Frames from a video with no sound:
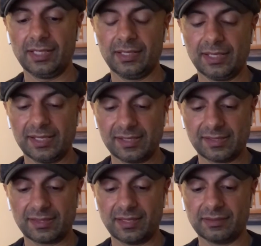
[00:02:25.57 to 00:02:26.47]

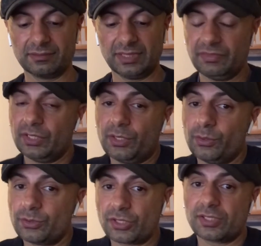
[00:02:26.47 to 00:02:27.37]
is that give it a go
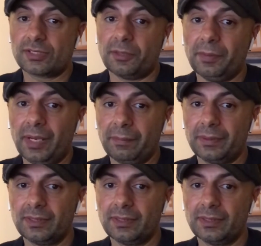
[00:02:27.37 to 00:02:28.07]
just to top up,